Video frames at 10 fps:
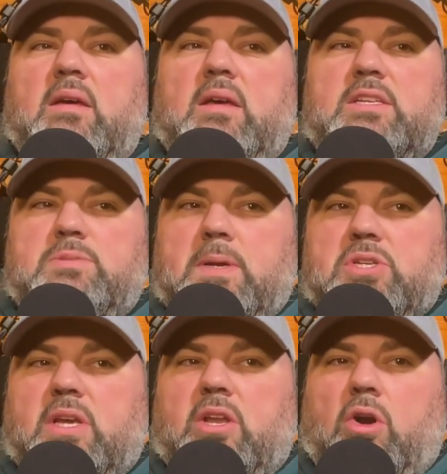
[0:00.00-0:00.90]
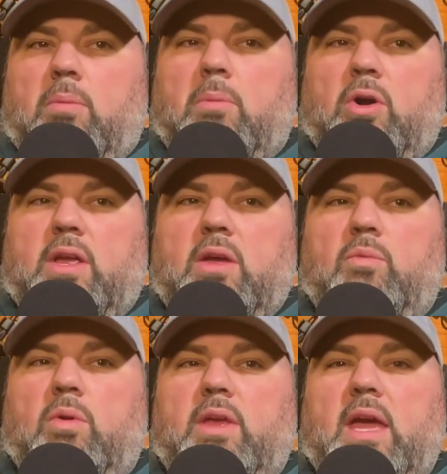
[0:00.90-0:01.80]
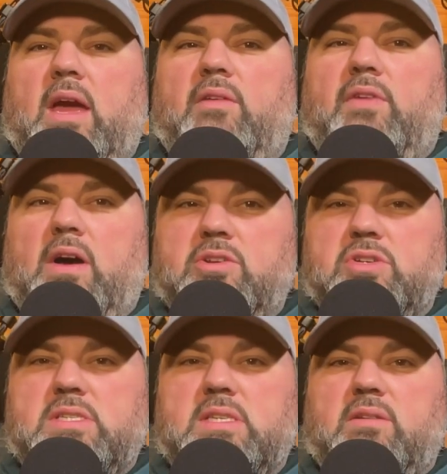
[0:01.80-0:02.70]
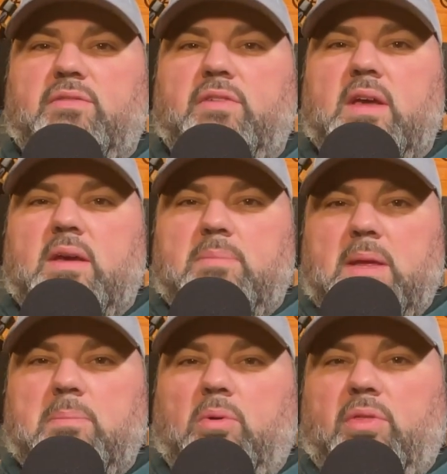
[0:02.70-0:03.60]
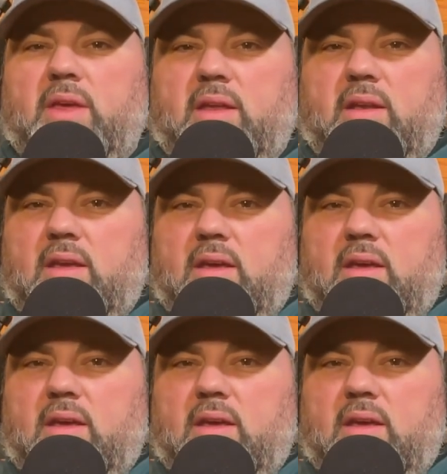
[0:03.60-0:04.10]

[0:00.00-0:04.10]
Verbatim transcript: especially in our market where you have hundreds of people that